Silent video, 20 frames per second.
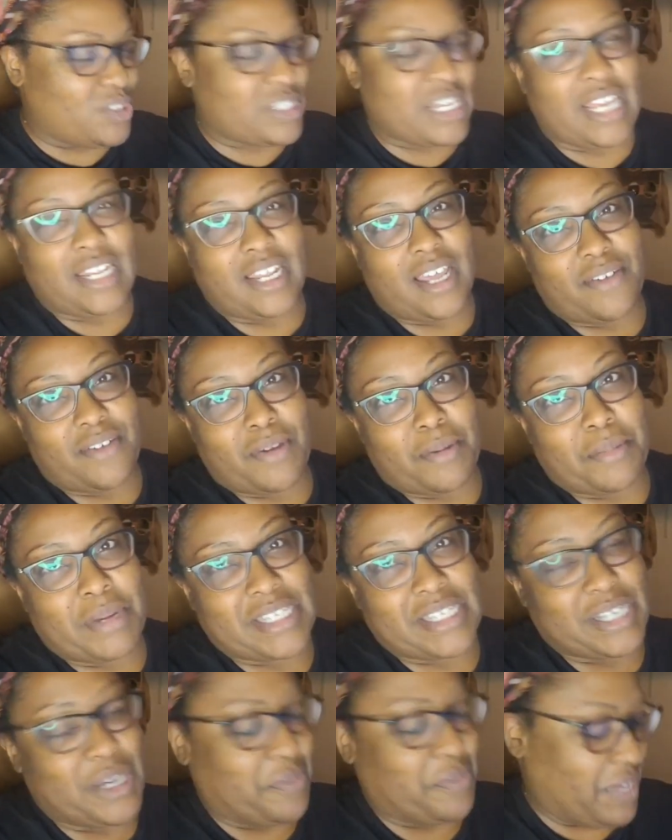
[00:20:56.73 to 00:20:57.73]
I laugh at
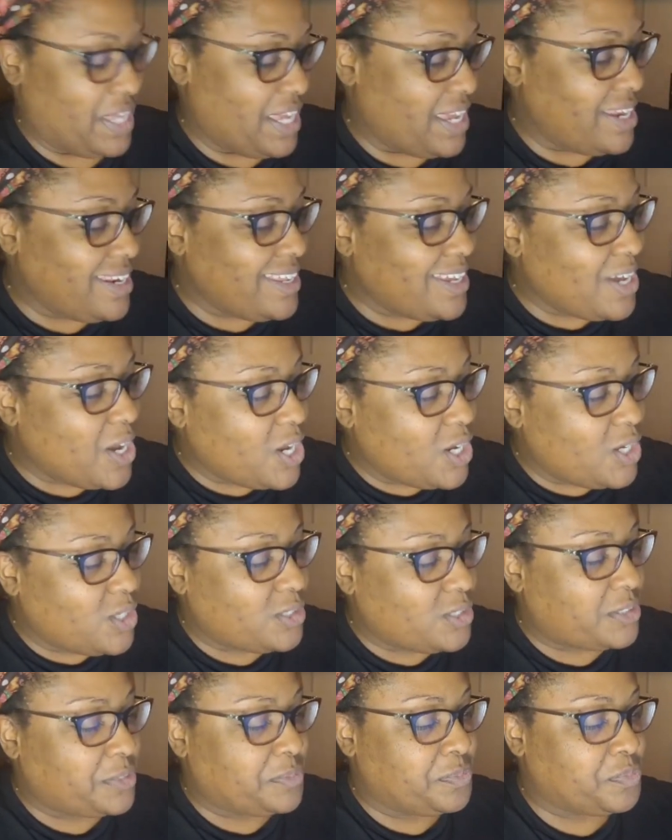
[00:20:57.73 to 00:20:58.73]
myself.
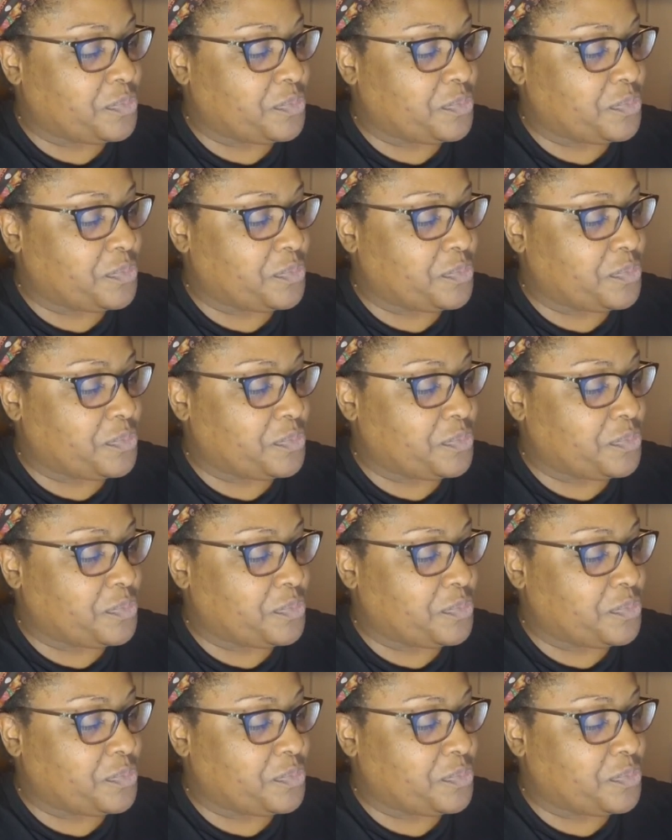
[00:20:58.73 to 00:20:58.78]
Anywho's,